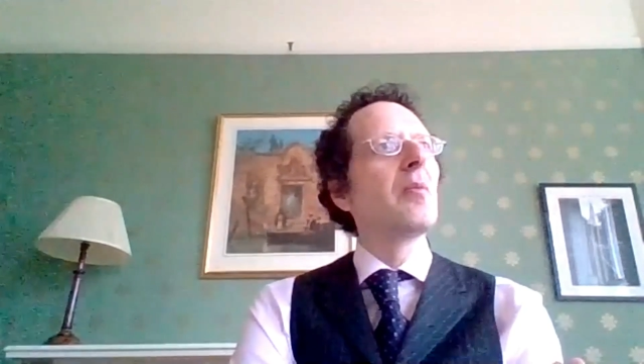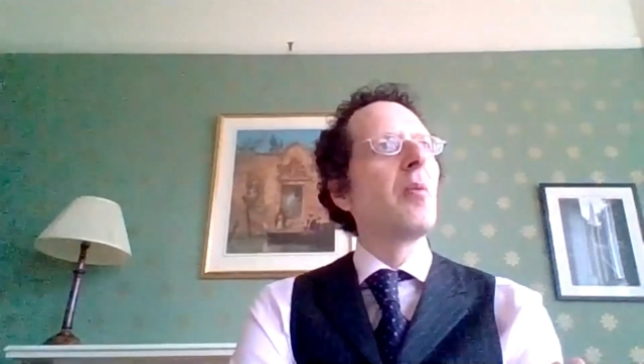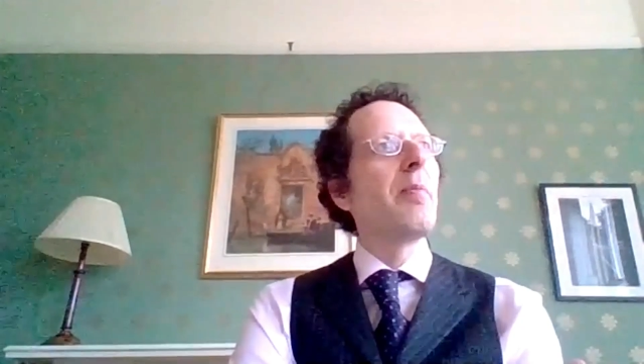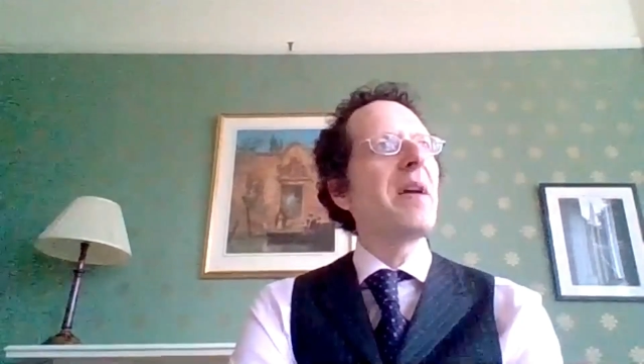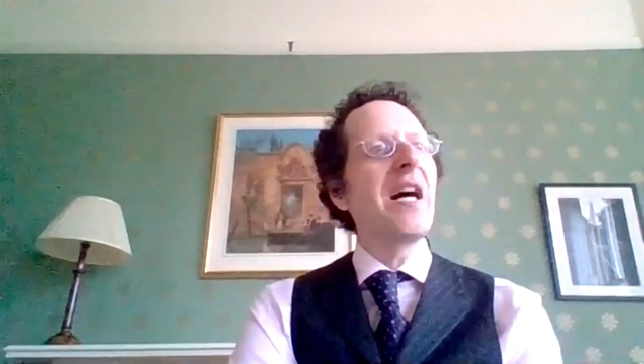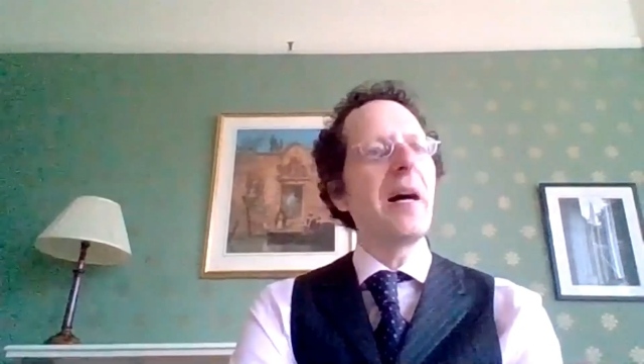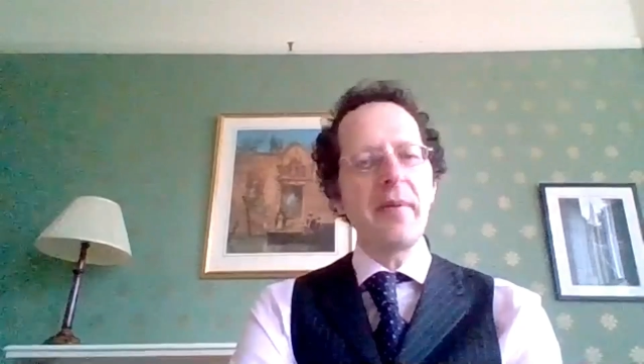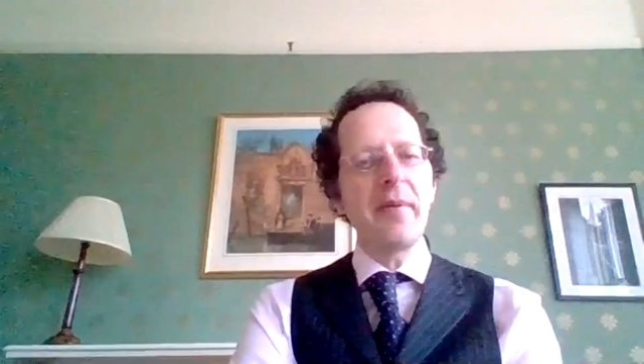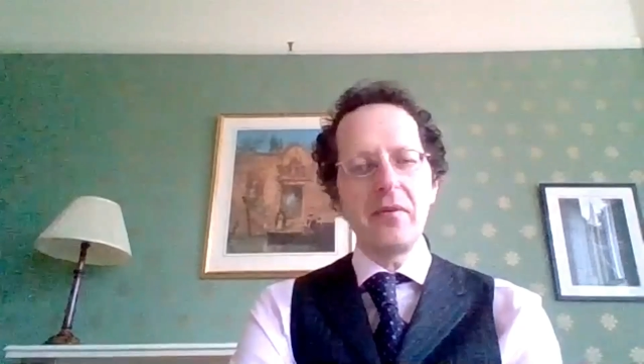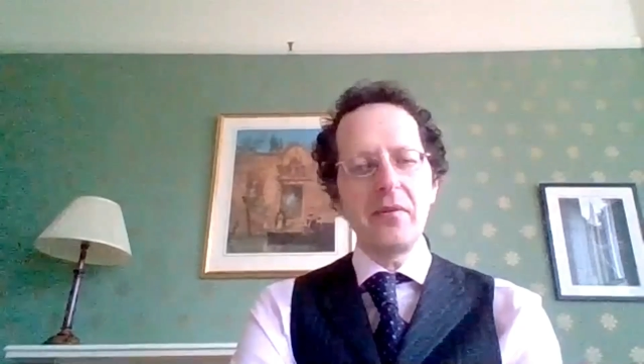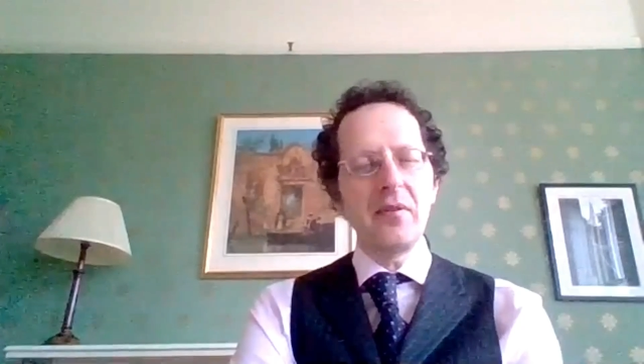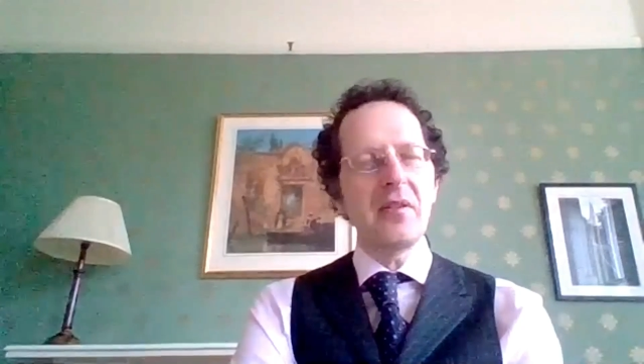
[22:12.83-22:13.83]
will
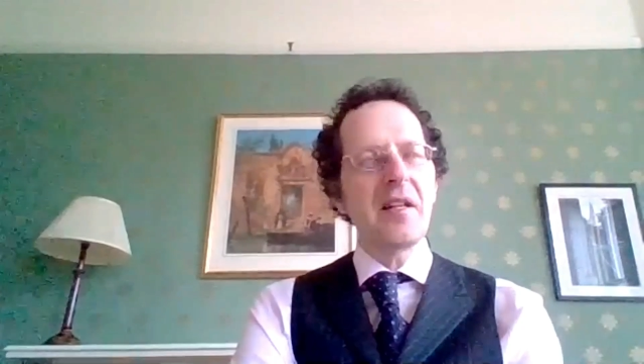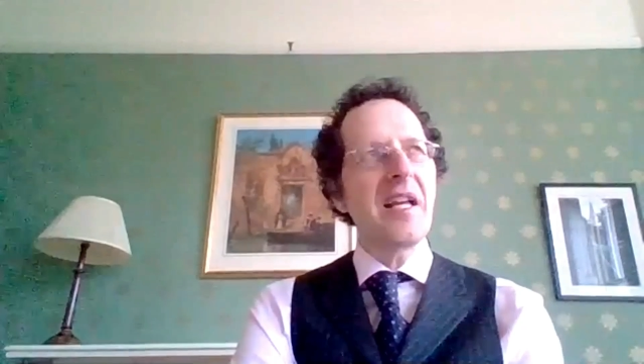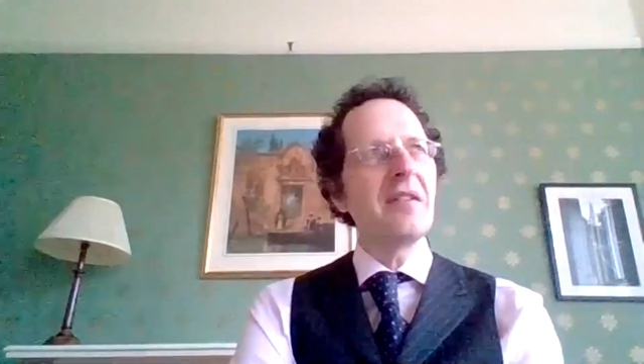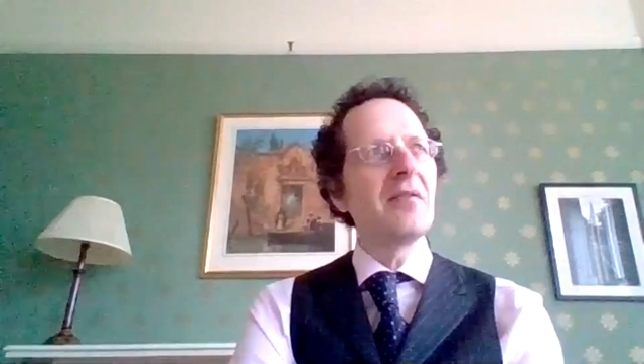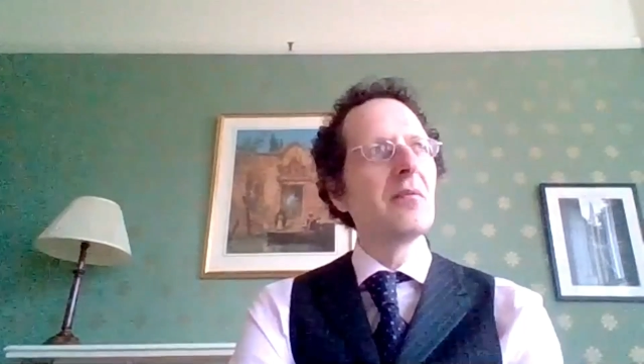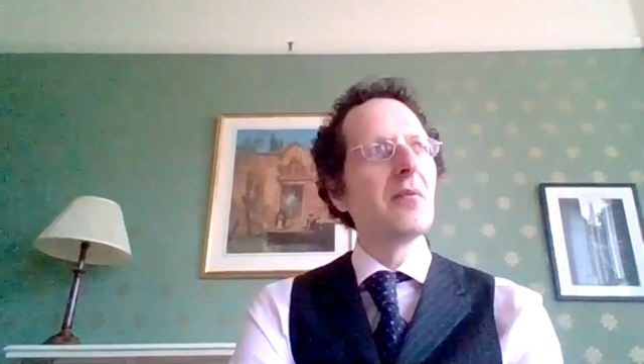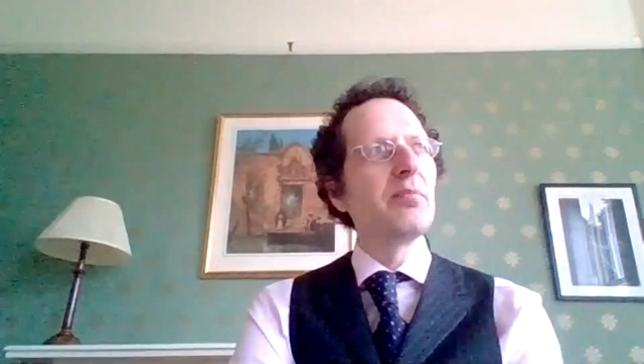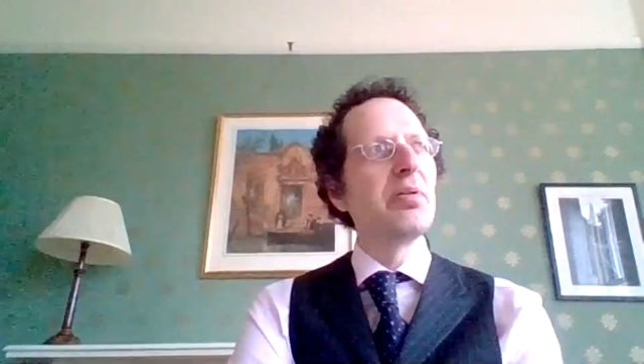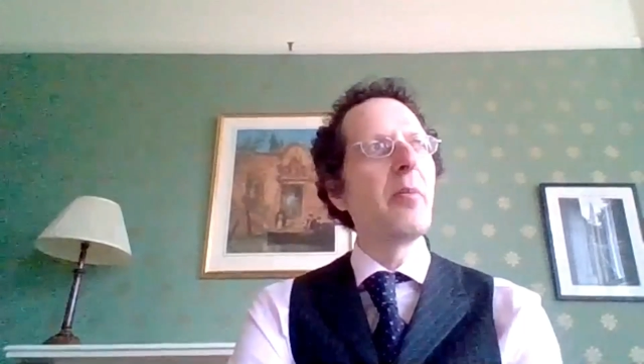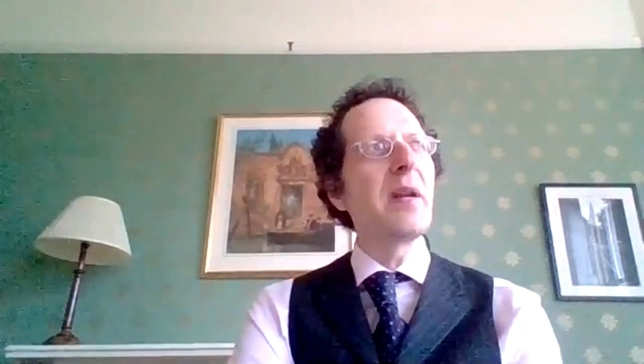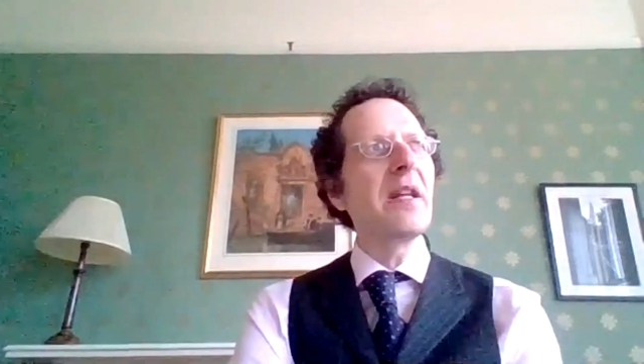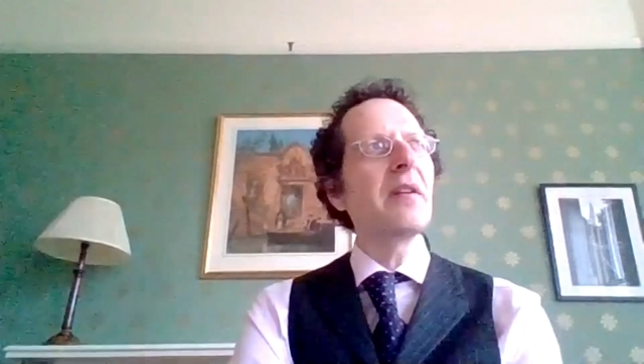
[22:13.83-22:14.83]

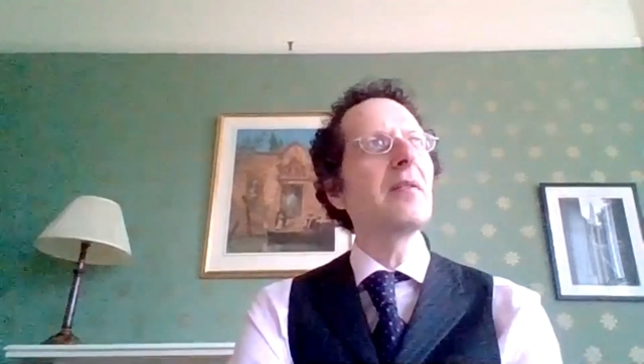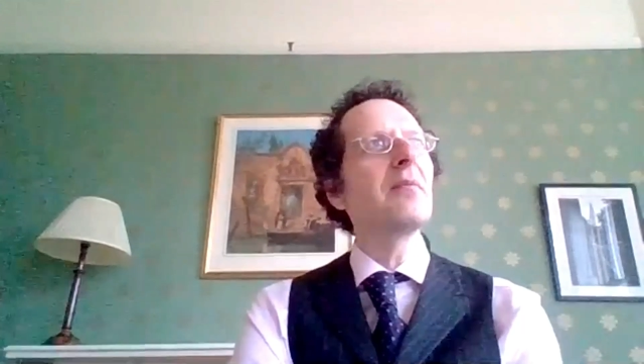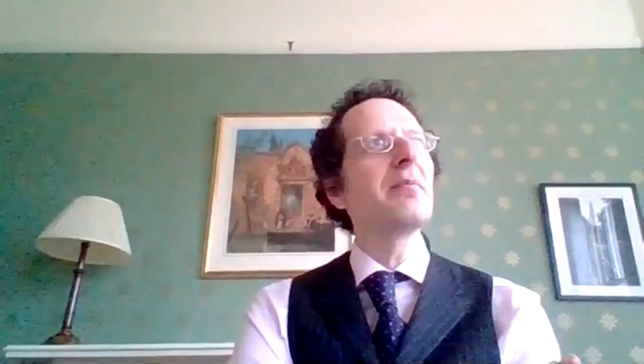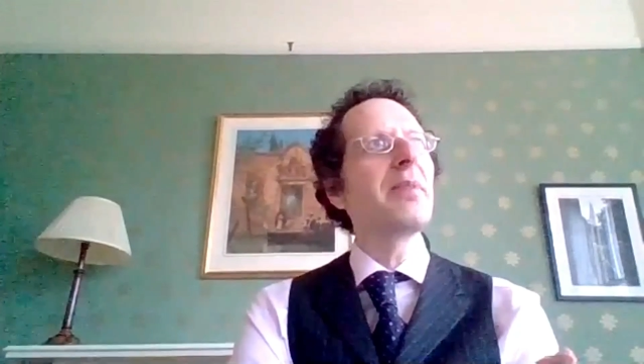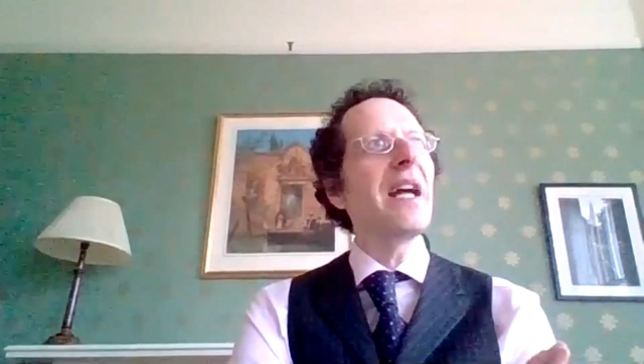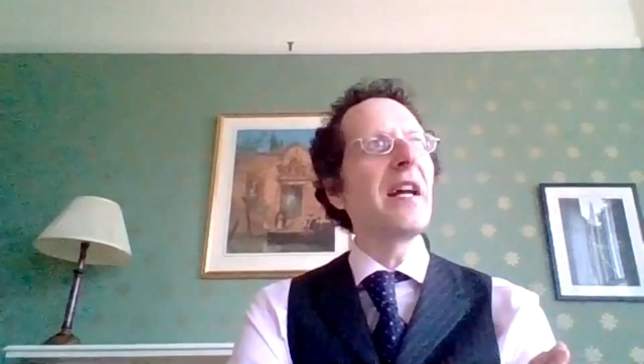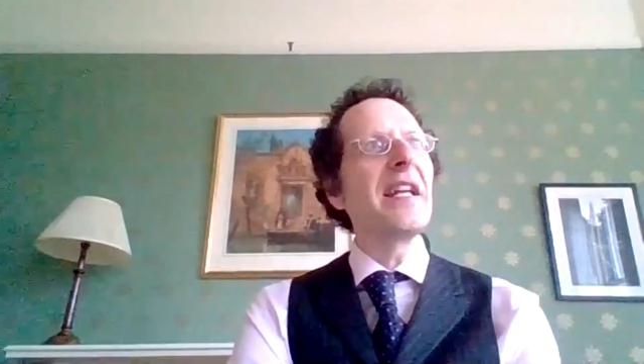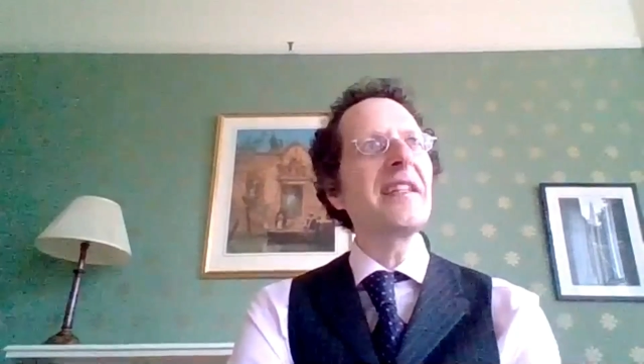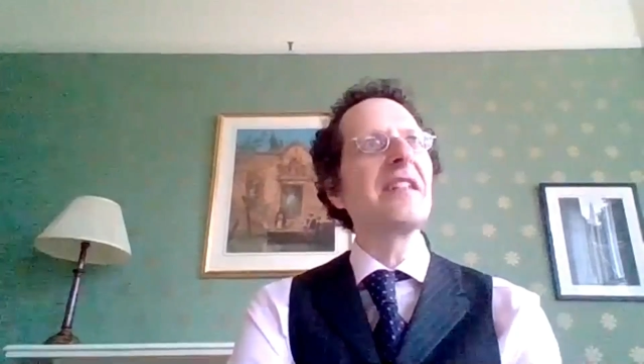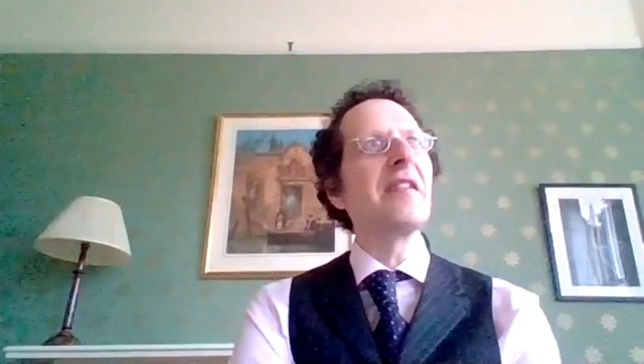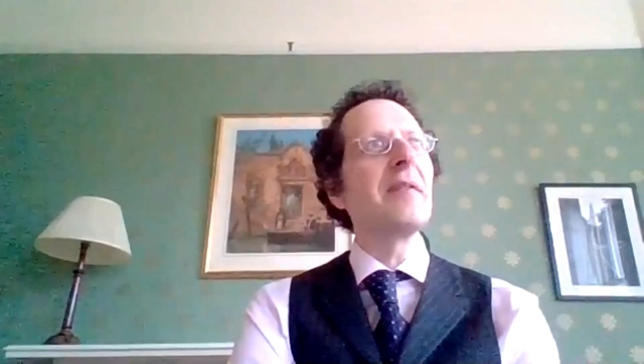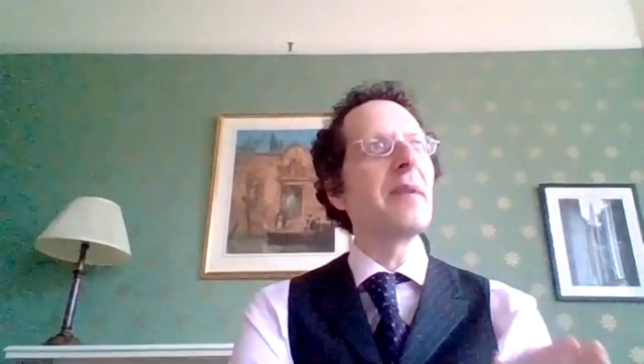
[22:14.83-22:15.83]
probably be
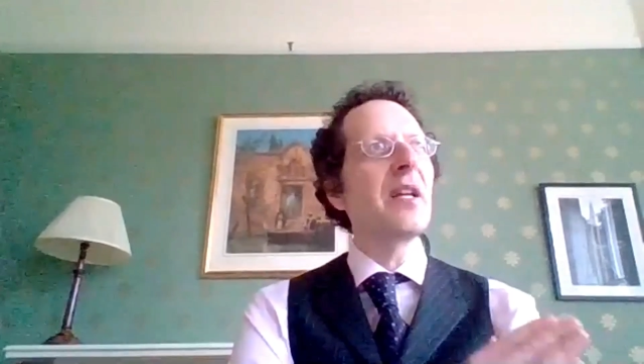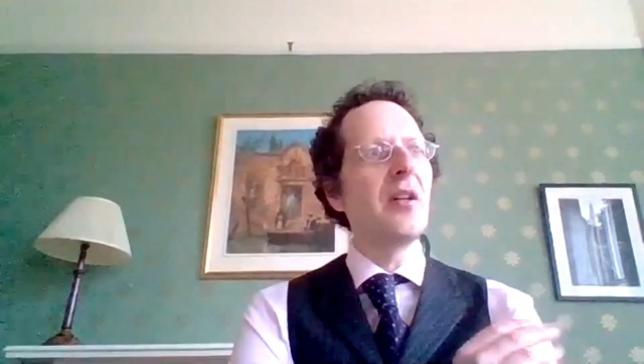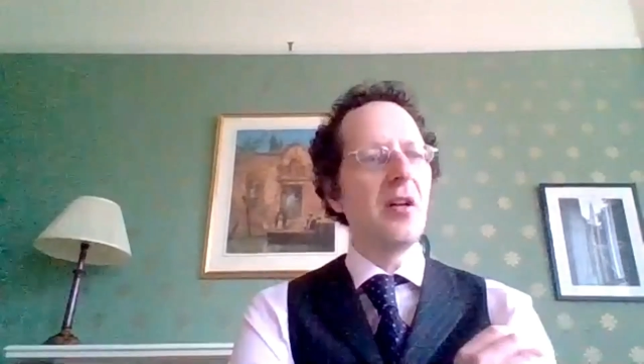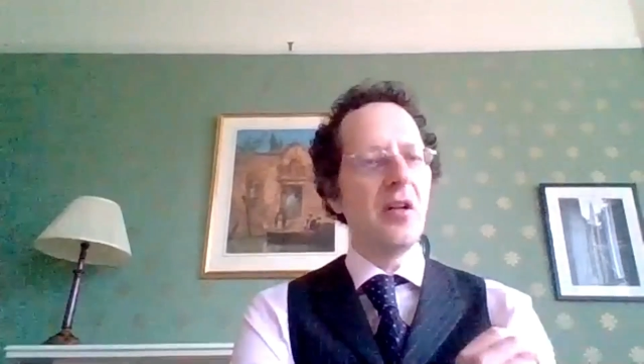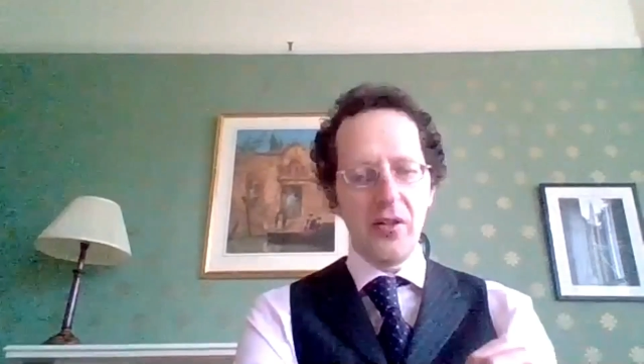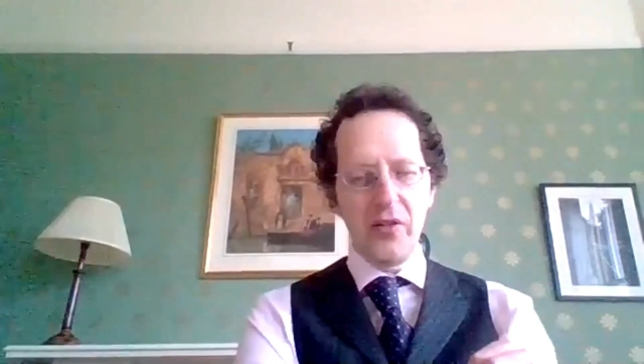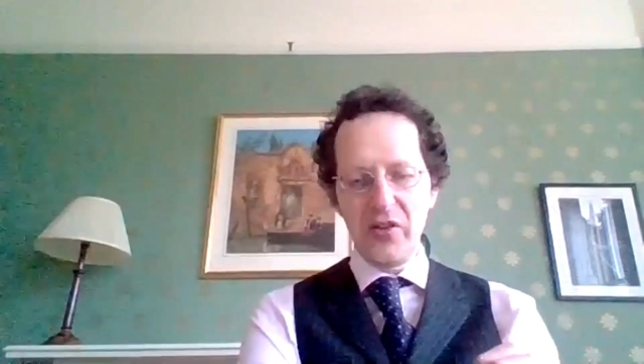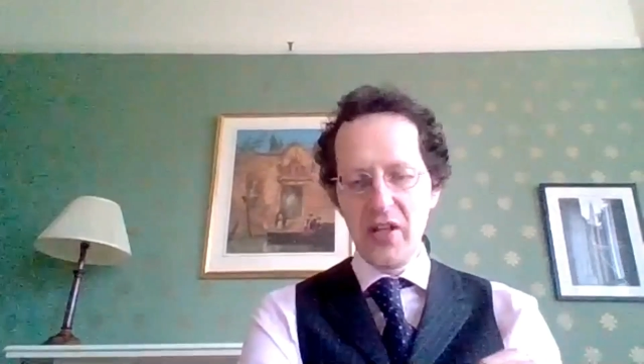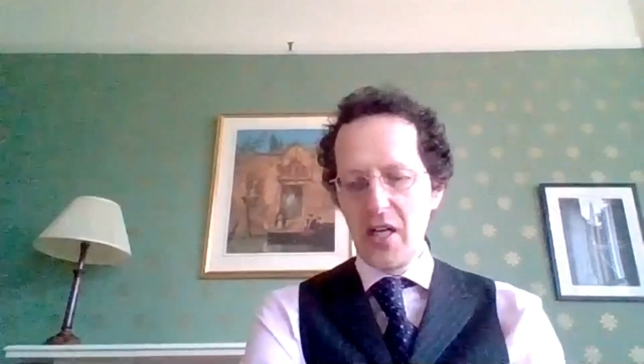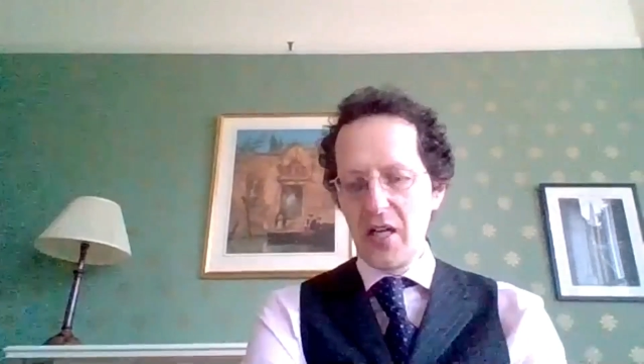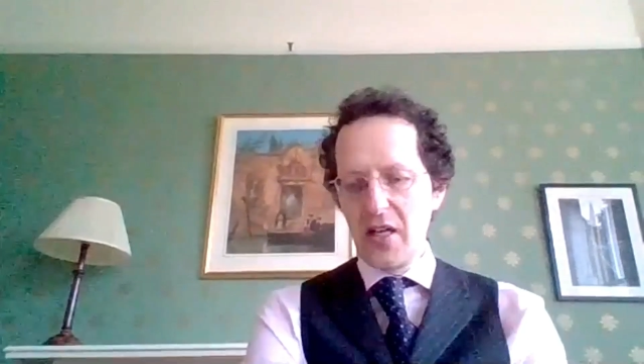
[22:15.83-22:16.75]
unnecessary because